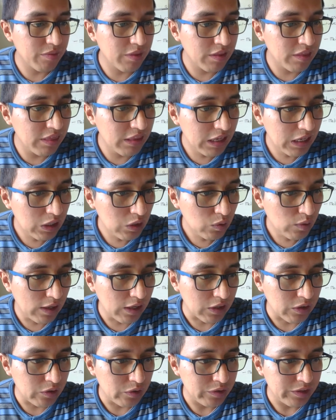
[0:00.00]
now
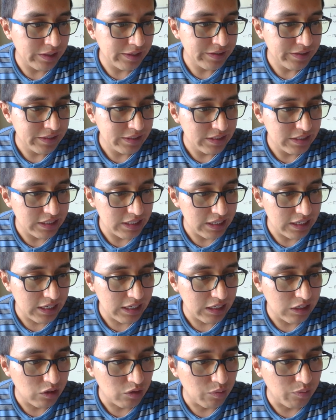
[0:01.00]
I'm gonna tell a
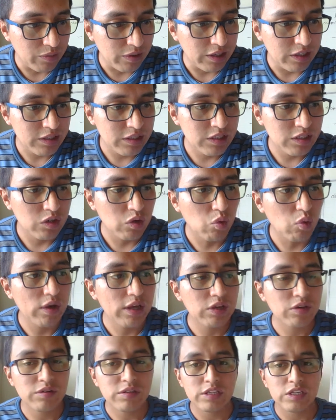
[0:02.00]
little bit why
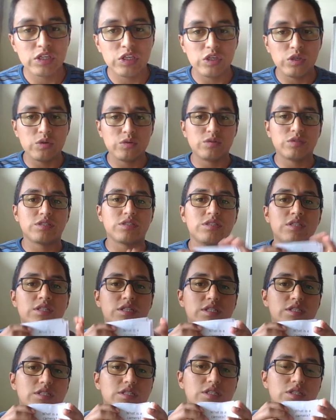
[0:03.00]
I'm gonna use
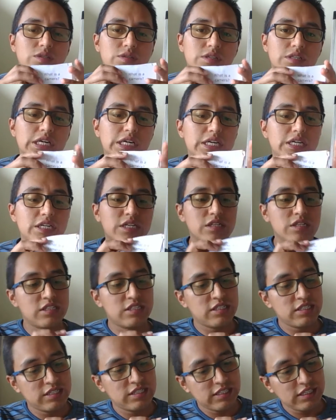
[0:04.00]
some
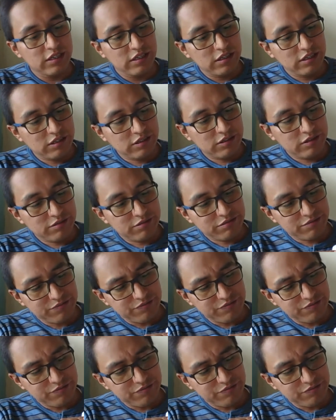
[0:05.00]
cards. Here